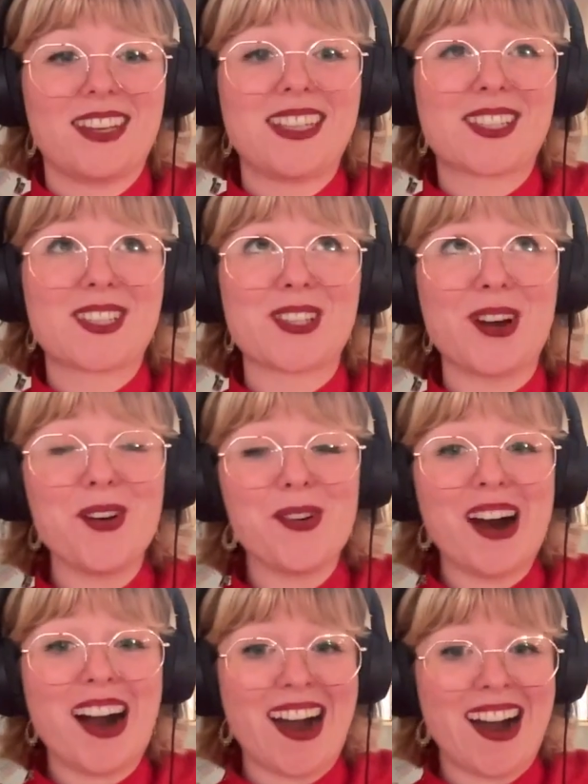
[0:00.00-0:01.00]
It's
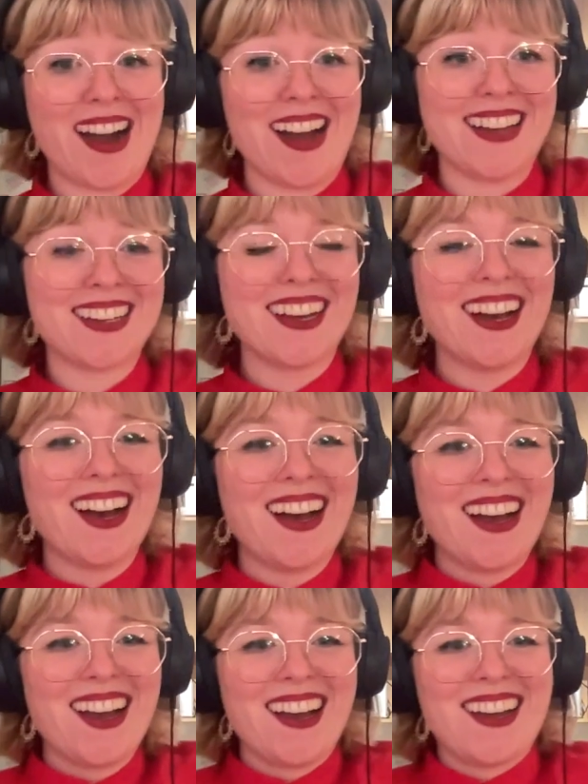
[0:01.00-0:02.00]
so hot.
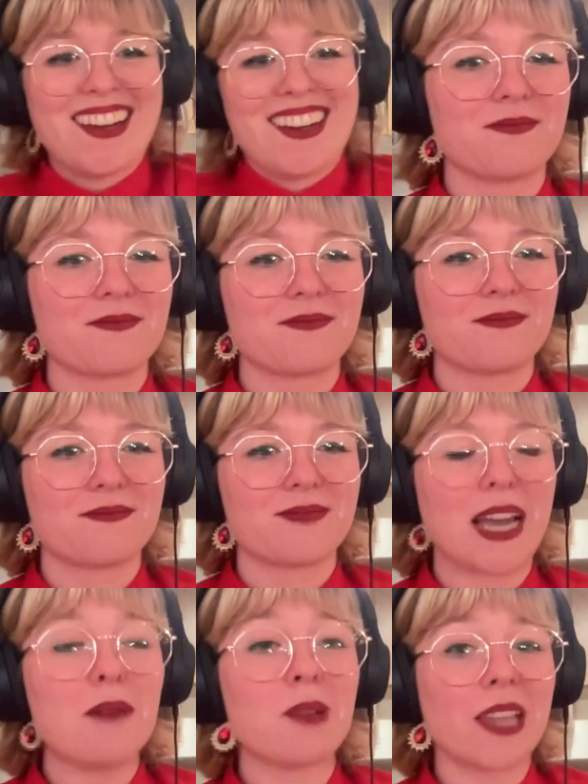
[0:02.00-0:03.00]

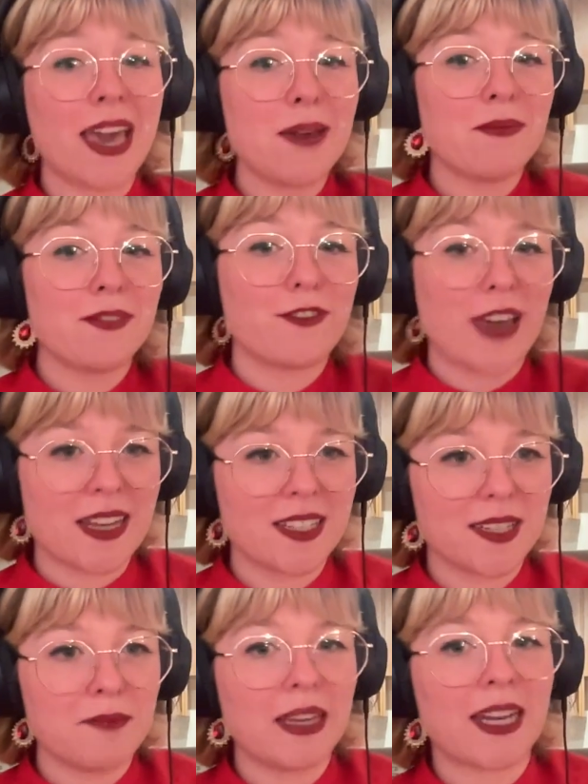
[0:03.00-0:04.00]
I blame
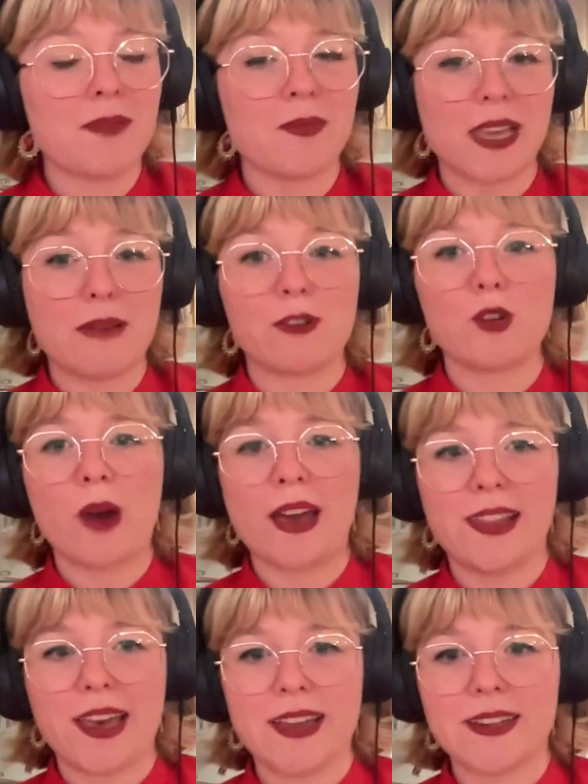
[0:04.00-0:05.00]
Phantom and I blame
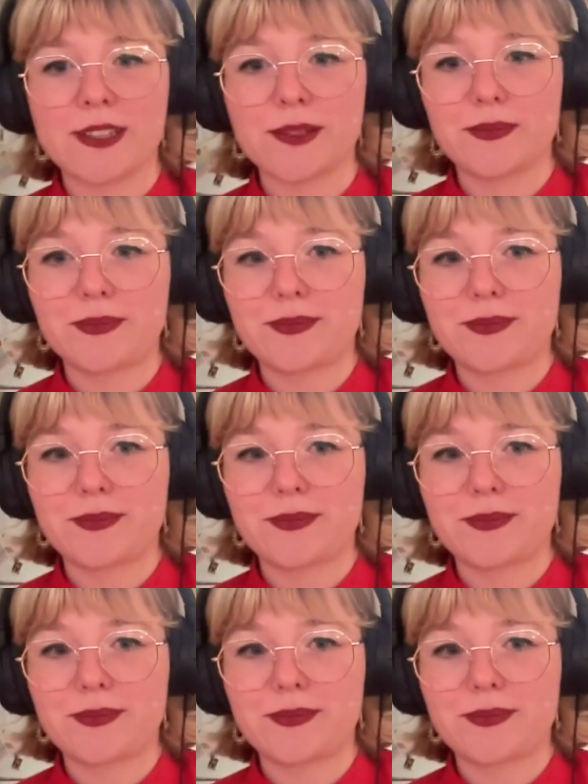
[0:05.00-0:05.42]
Twilight